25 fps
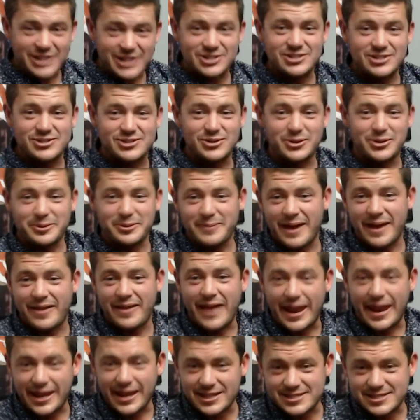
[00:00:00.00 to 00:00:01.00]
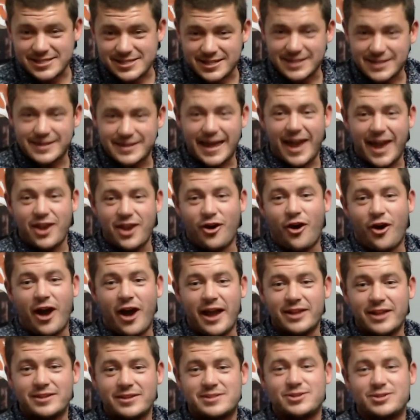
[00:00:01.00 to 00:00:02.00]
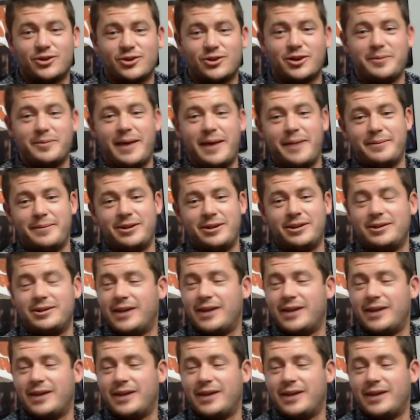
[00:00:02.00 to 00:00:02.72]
were actually talking about that incident that night and talking about me.